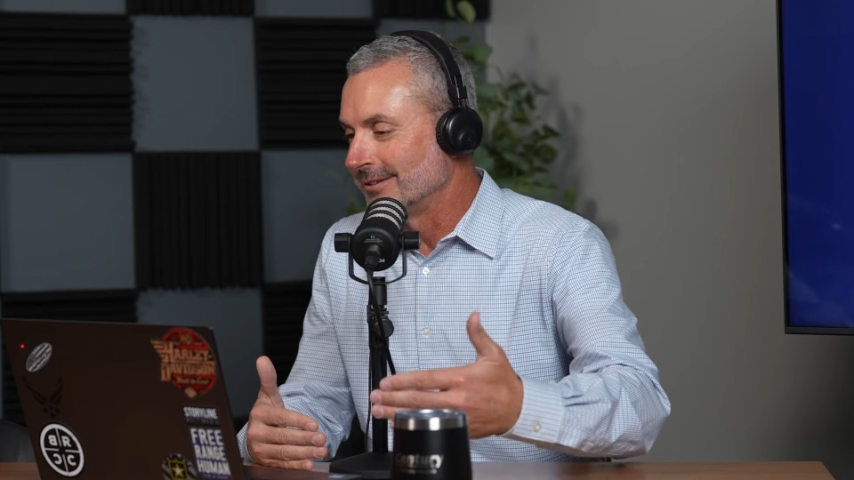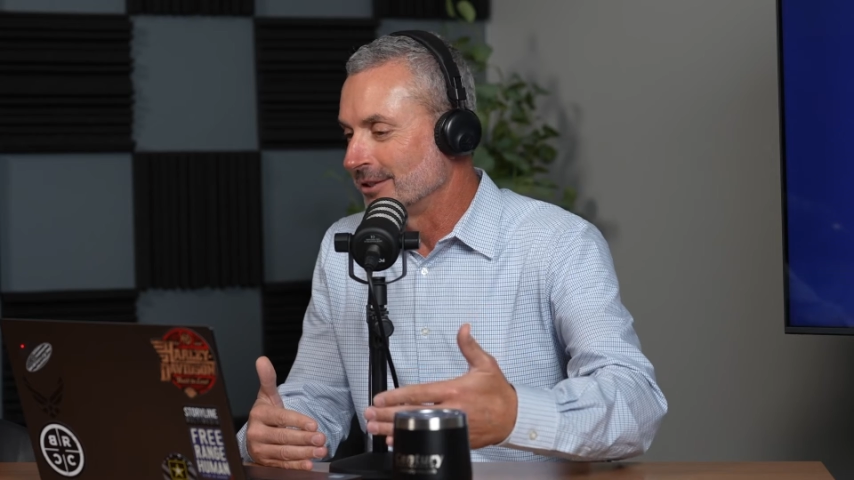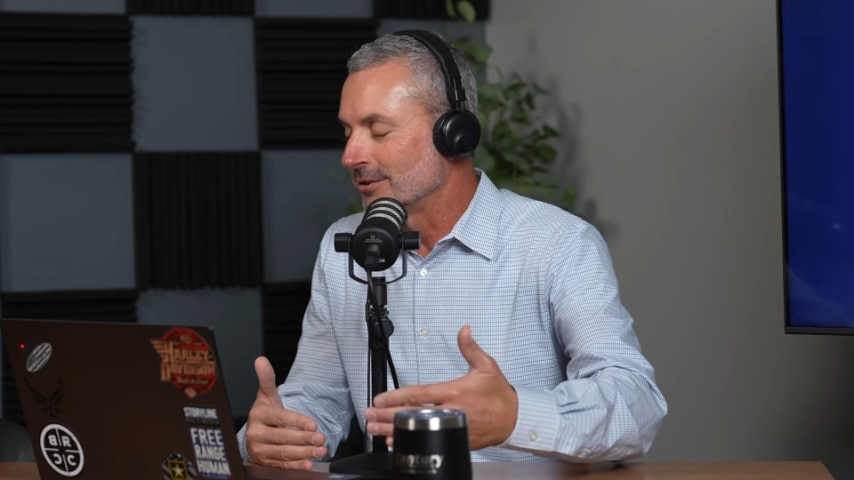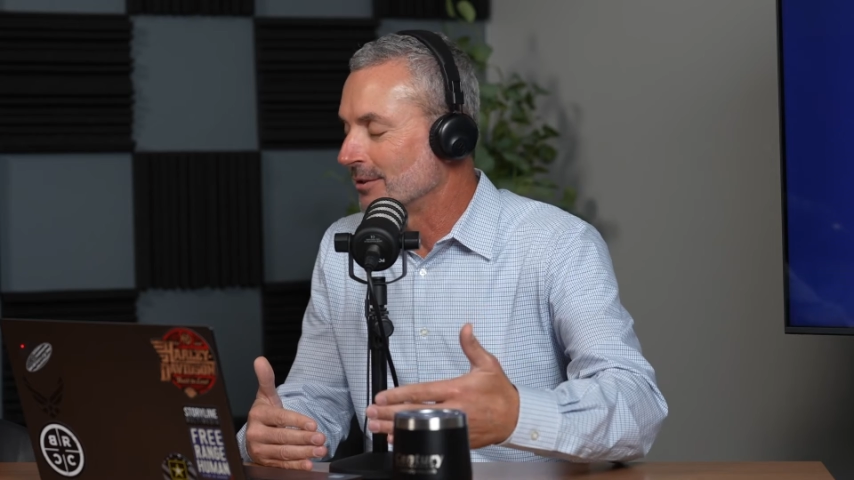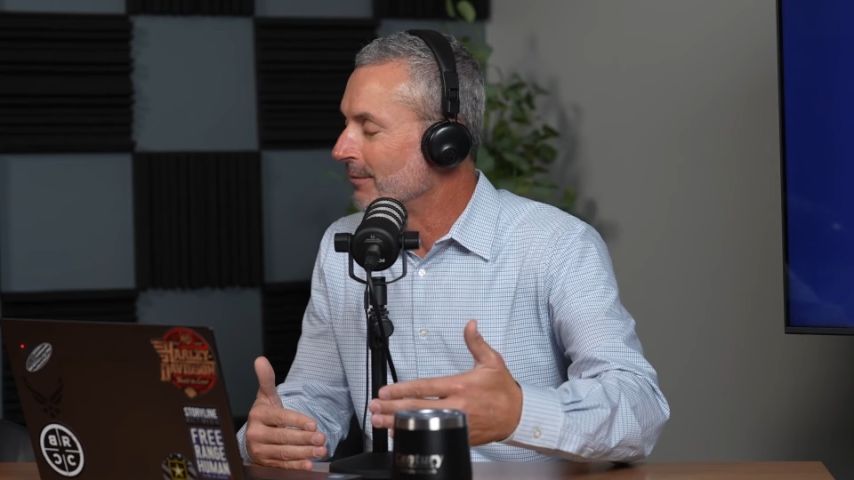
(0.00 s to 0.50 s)

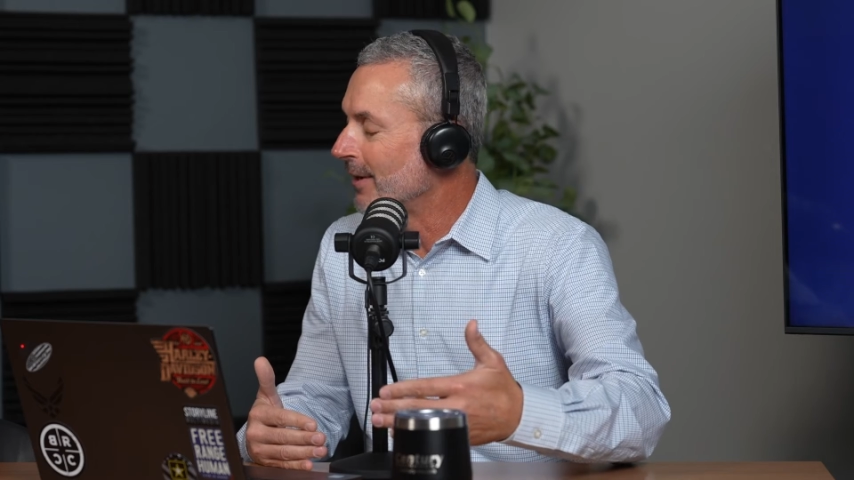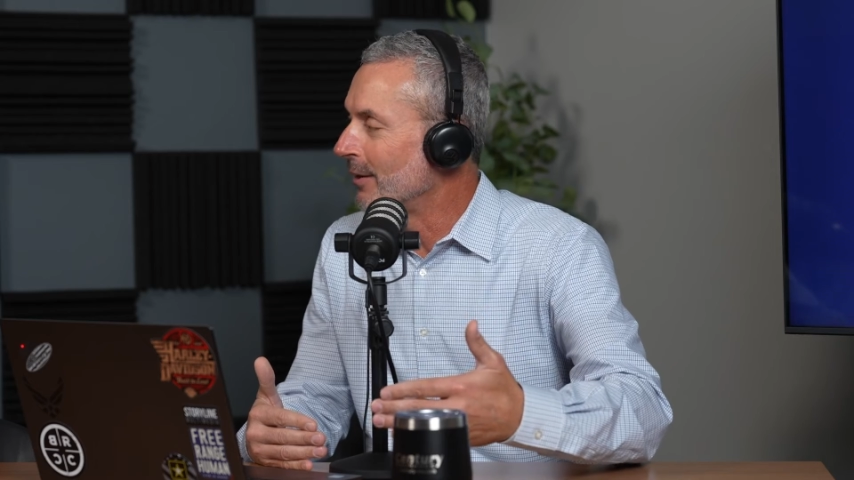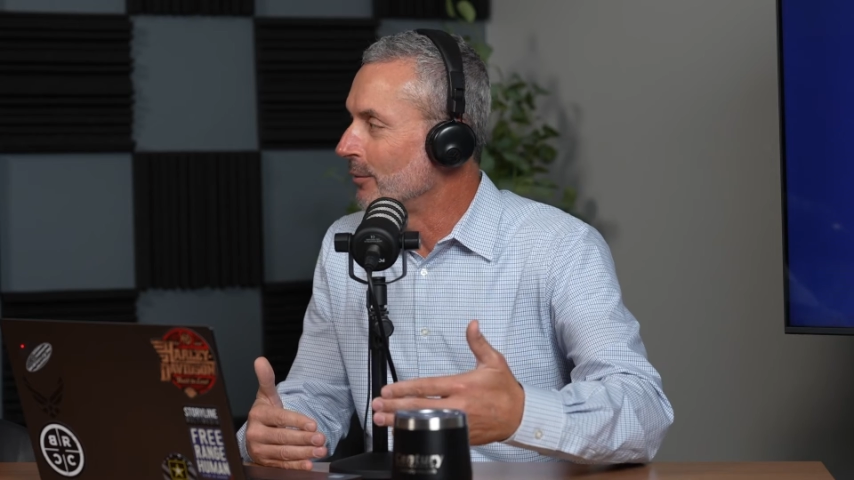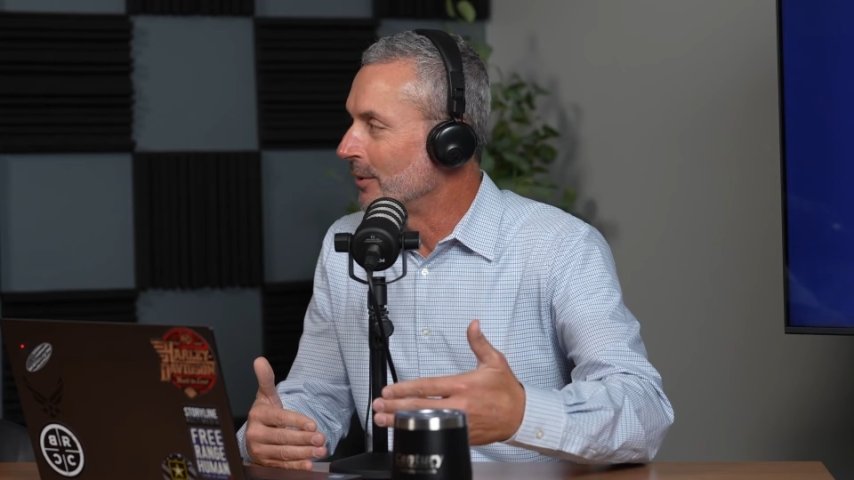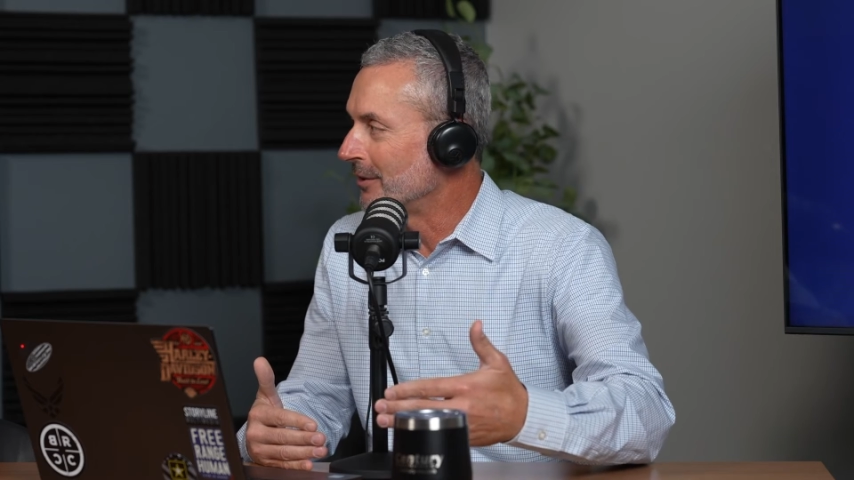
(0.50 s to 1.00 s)
just to
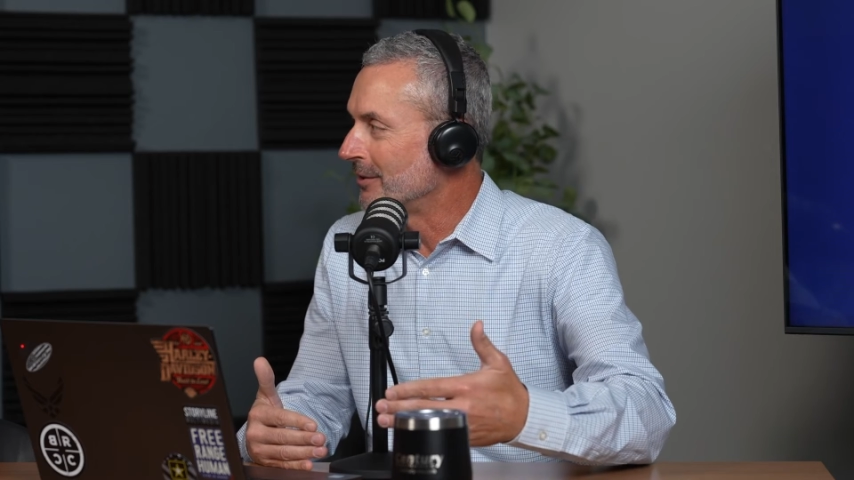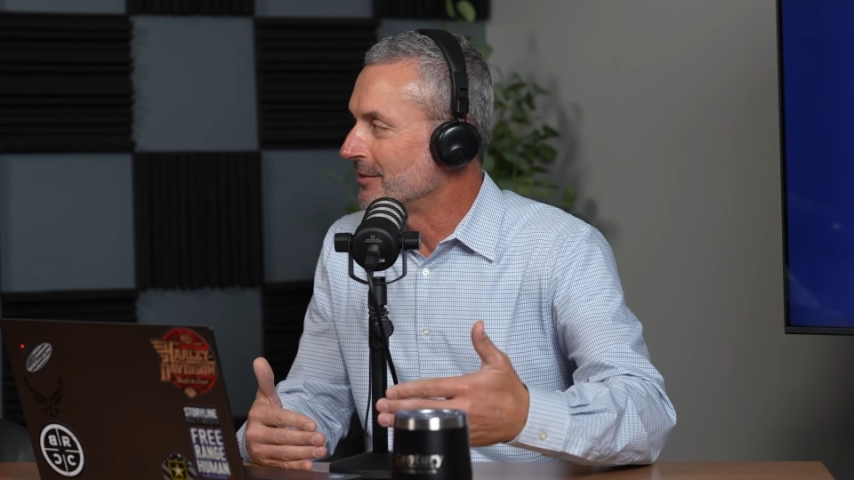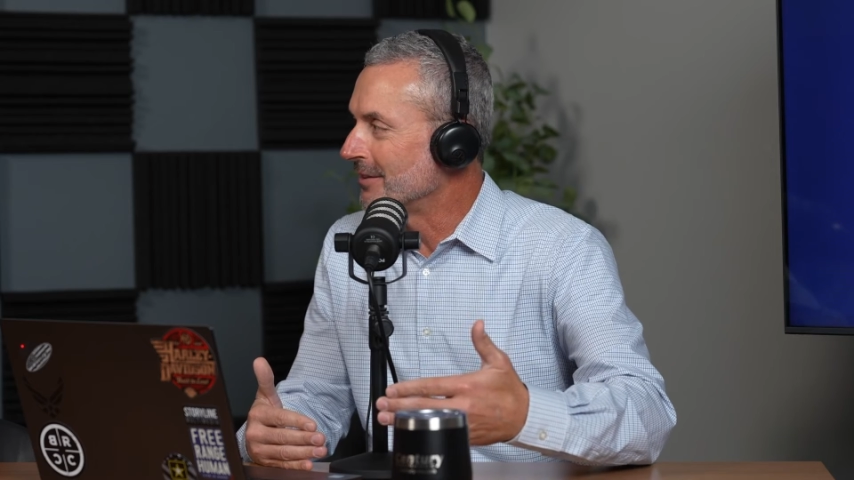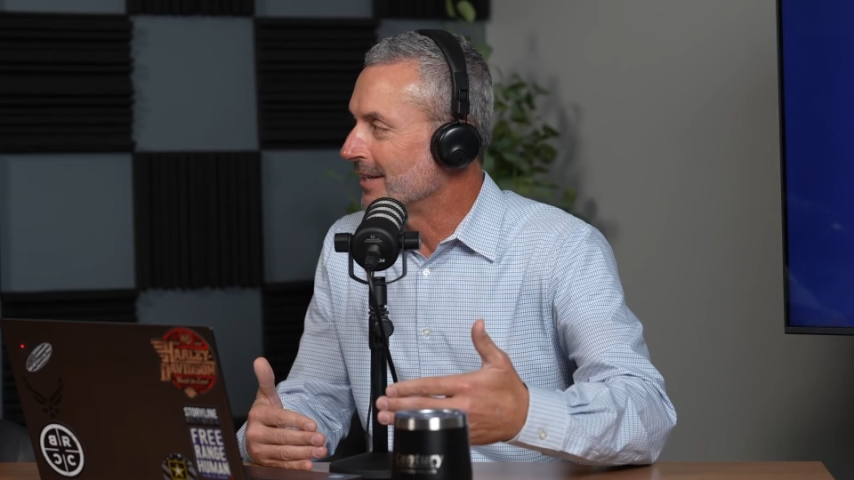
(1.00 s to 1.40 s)
follow others and